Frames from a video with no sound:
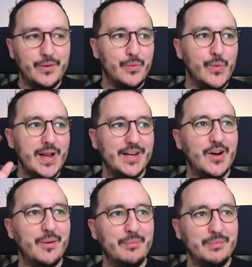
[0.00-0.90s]

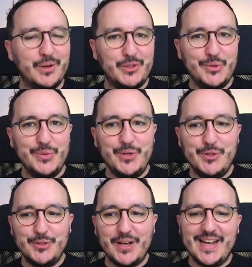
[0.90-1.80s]
welcome to
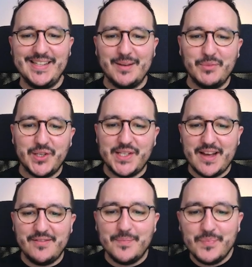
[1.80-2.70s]

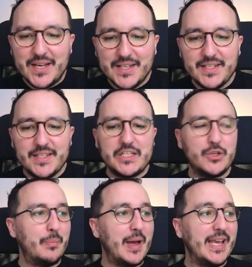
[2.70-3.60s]
UserItem.dev. This is the
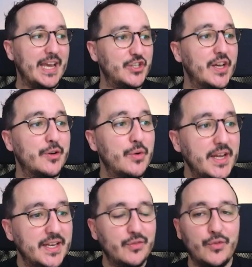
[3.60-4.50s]
package I
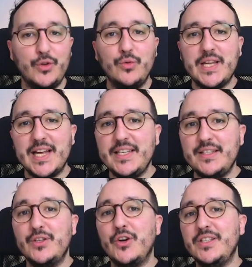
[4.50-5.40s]
created for you that is
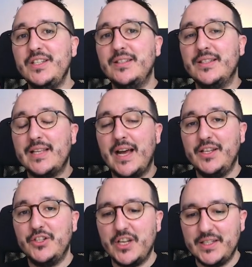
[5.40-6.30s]
not inside
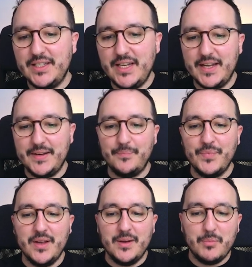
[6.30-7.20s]
ChatCN,
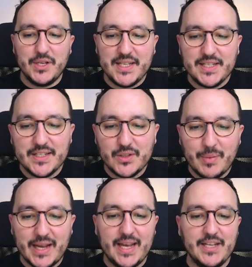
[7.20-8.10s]
but this is a
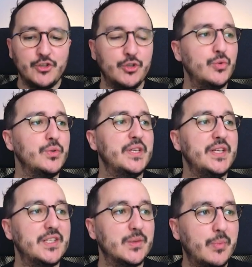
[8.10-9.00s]
package to
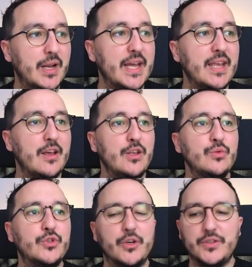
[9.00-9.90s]
display
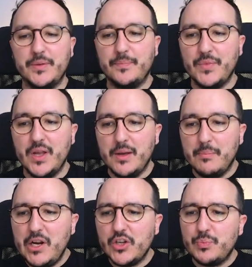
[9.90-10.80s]
users.
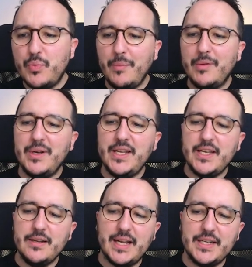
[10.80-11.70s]
Because
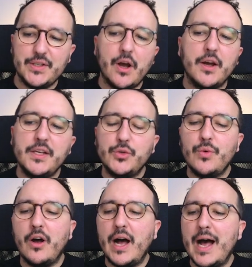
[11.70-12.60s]
probably later into
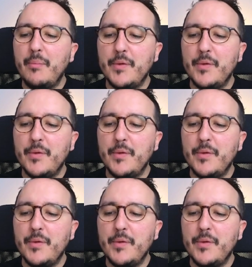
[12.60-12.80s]
our app,